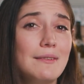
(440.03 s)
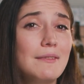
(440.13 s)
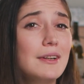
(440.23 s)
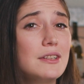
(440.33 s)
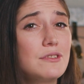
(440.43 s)

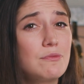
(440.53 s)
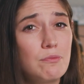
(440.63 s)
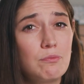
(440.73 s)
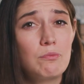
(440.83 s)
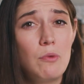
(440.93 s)
which
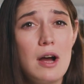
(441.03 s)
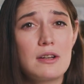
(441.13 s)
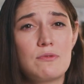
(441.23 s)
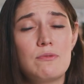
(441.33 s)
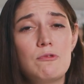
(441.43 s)

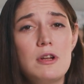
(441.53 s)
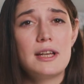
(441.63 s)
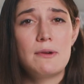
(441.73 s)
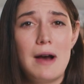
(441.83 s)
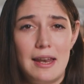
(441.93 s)
works
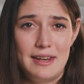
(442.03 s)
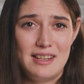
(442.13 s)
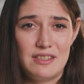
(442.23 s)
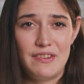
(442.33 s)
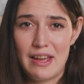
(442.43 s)
really well in
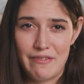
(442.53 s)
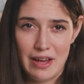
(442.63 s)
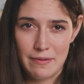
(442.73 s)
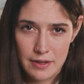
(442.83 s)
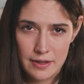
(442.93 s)
its favour.